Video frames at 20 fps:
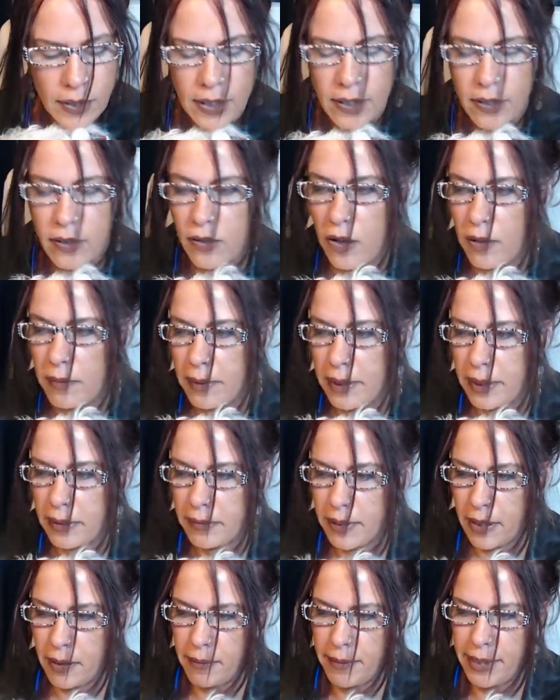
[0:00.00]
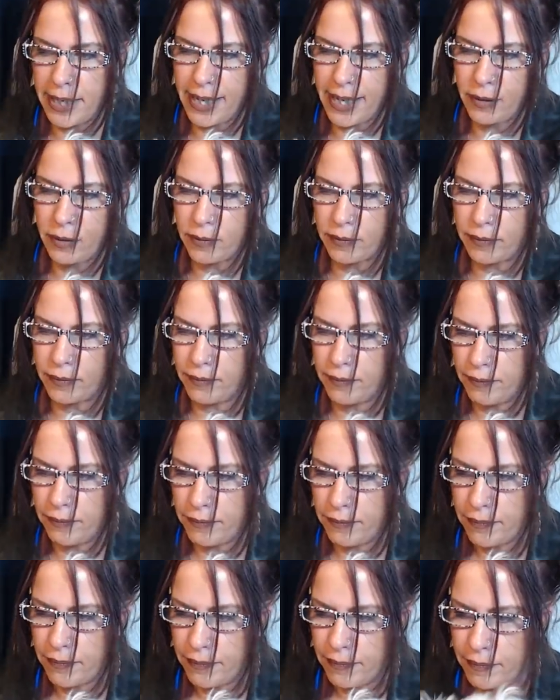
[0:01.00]
His arm keeps coming out.
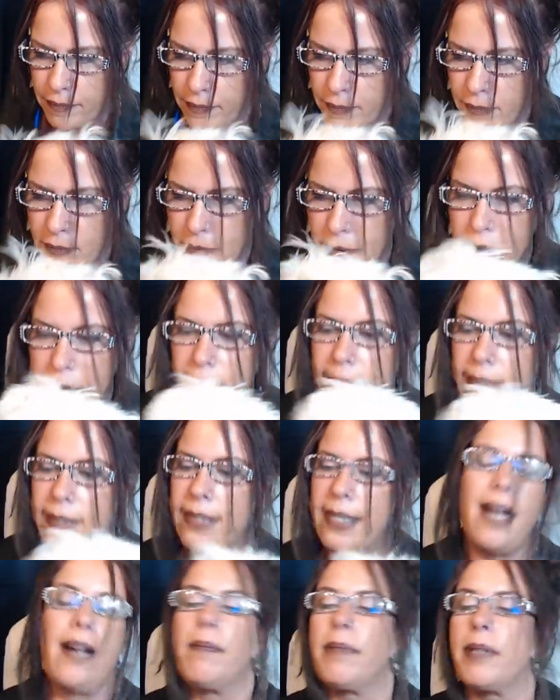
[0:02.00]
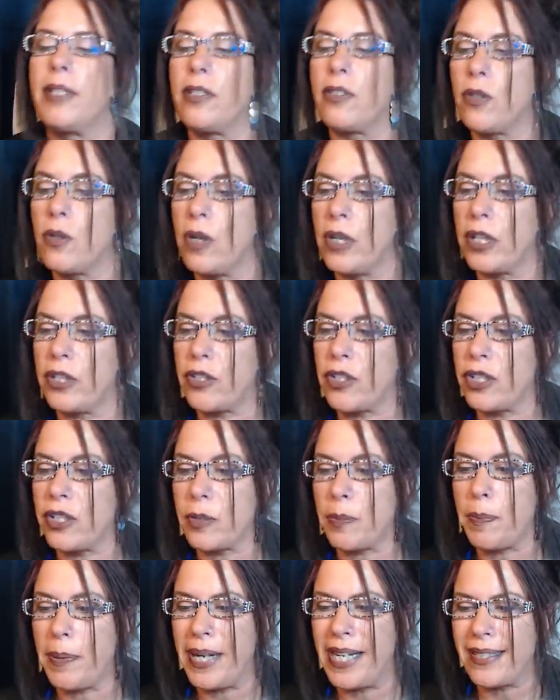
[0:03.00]
Tom
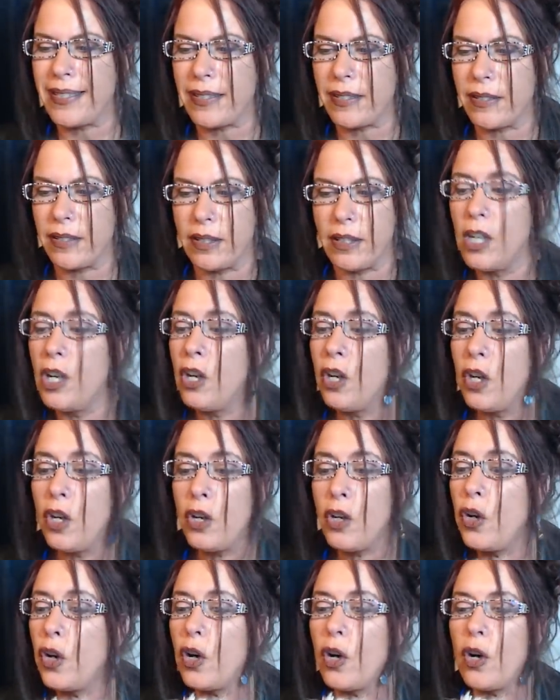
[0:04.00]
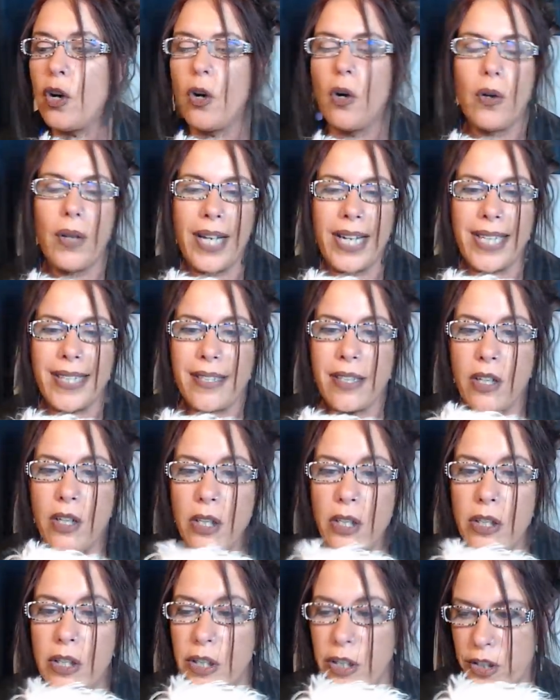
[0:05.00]
just pencil. No, that's
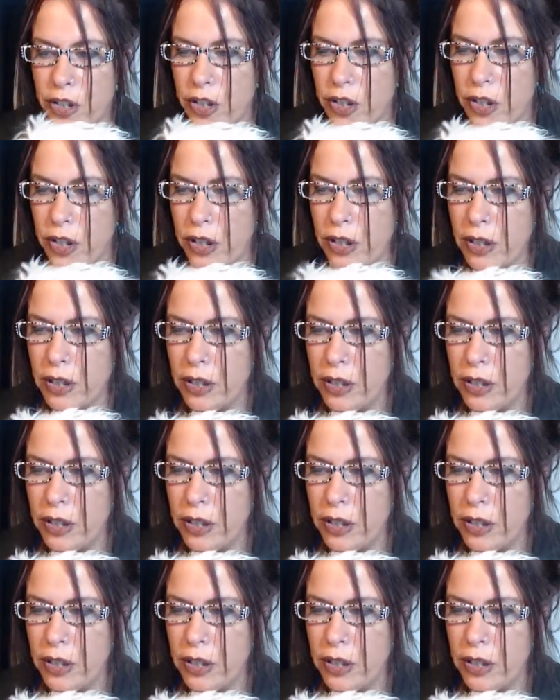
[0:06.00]
Kush.